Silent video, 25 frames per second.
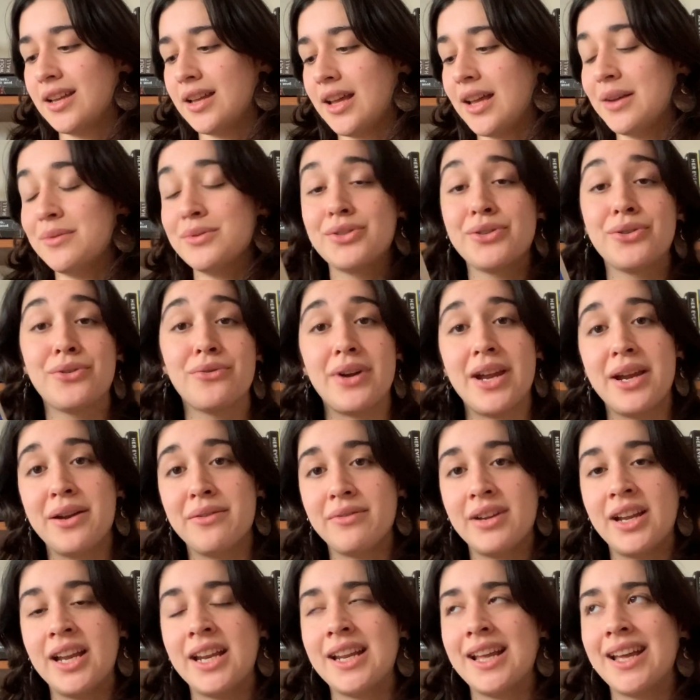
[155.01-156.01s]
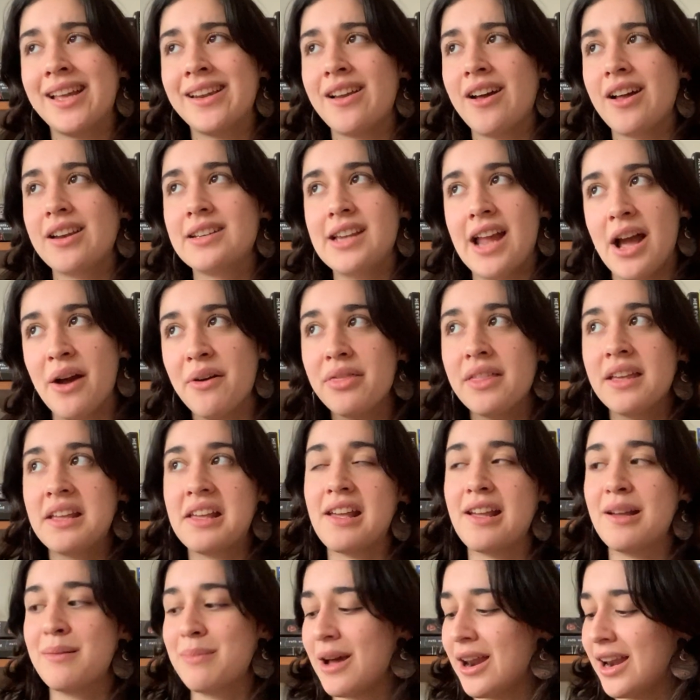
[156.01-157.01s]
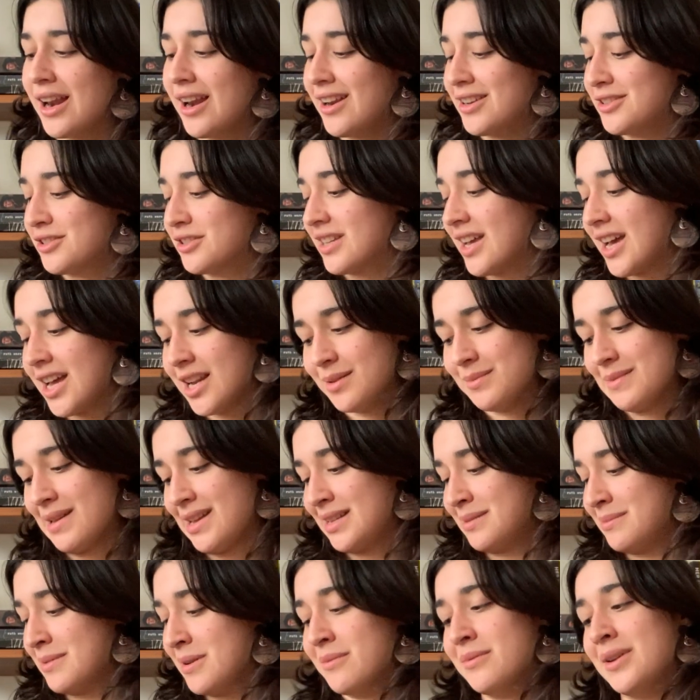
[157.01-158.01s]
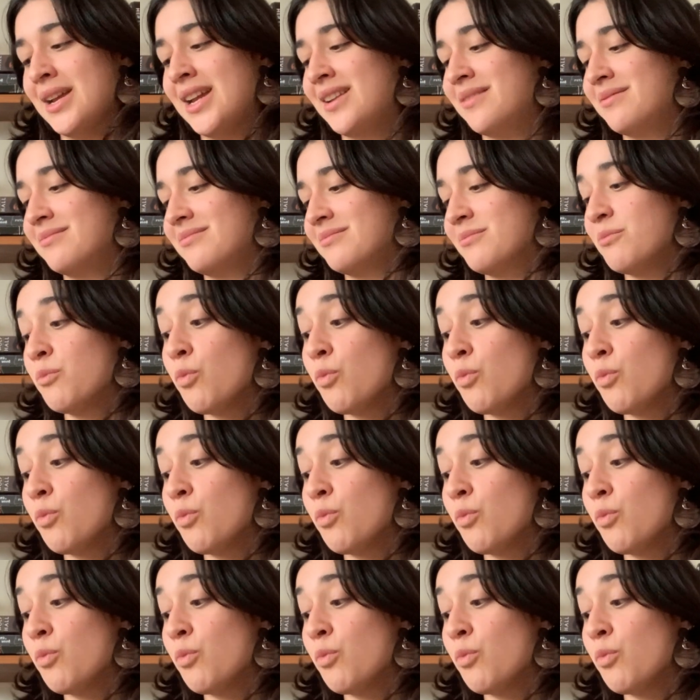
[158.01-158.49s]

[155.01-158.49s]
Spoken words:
It was a great read, and now thinking about it, it just kind of makes me